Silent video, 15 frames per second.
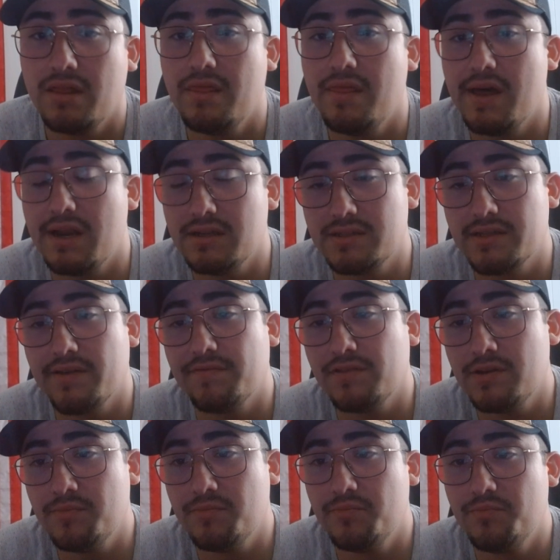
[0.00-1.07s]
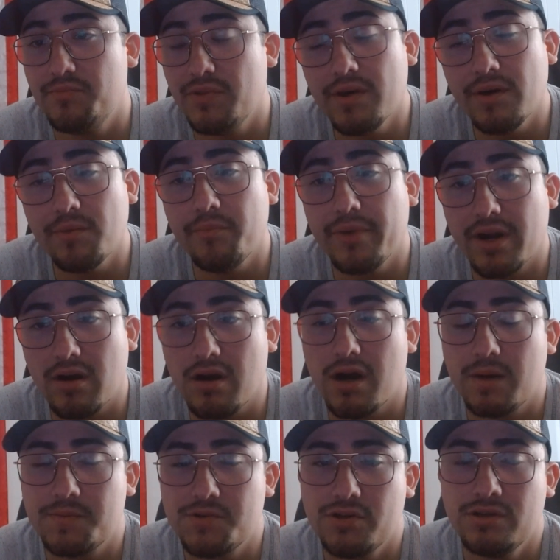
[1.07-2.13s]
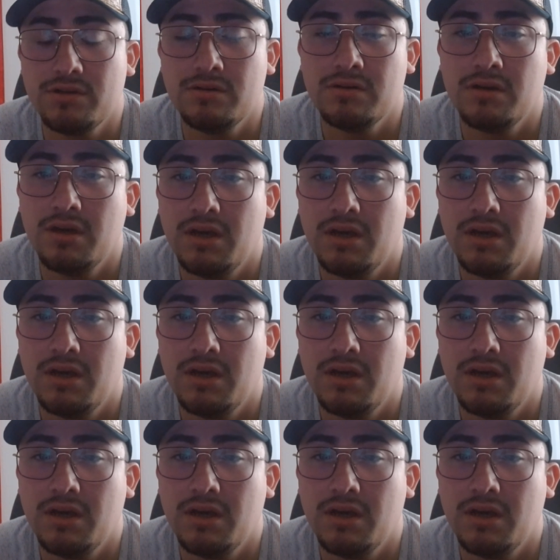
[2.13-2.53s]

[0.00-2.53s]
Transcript: that is definitely the better option.